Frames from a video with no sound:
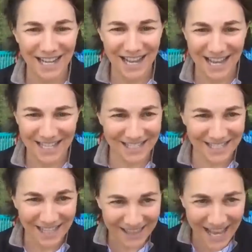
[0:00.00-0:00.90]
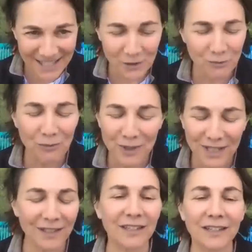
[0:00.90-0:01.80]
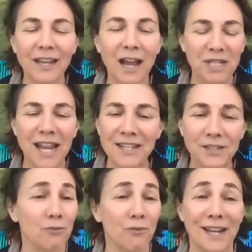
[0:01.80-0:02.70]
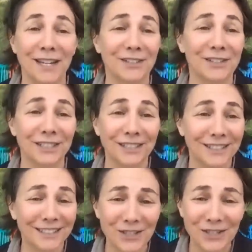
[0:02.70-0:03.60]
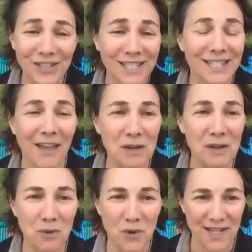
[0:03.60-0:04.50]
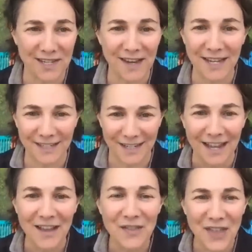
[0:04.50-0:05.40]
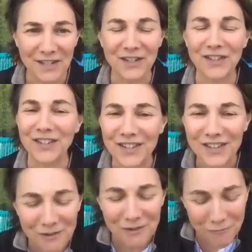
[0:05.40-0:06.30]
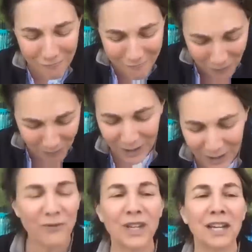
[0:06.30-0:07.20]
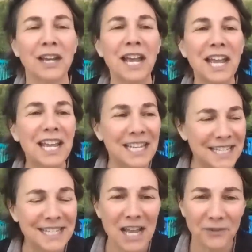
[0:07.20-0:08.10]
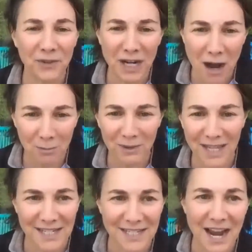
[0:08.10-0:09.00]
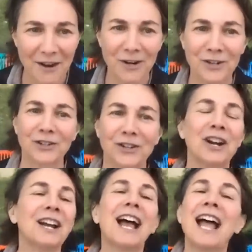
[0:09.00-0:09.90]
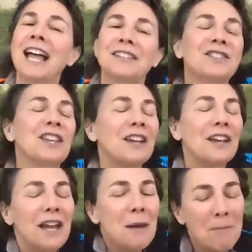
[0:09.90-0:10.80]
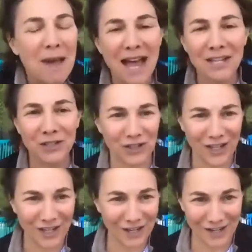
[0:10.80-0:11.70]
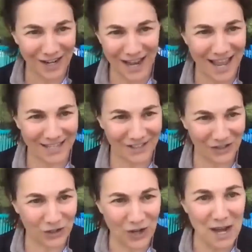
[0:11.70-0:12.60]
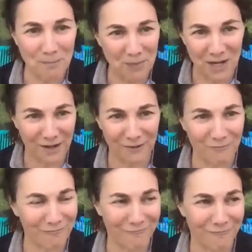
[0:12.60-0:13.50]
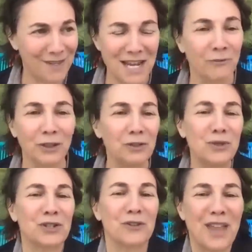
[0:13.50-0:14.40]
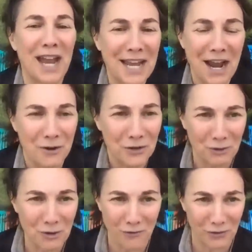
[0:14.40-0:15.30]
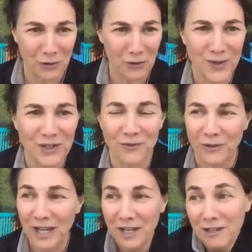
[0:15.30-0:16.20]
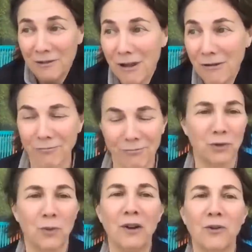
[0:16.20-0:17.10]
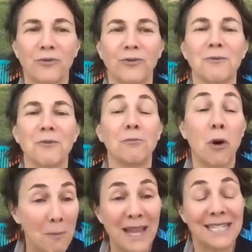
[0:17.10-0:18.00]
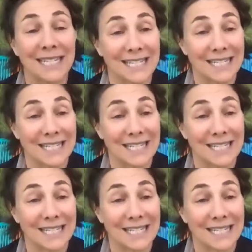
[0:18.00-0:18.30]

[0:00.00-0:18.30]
And that's a really, I mean, as a writer, there's just nothing more exciting than living inside of a complex character and imagining and shaping the evolution of that character over the course of, you know, 12 momentous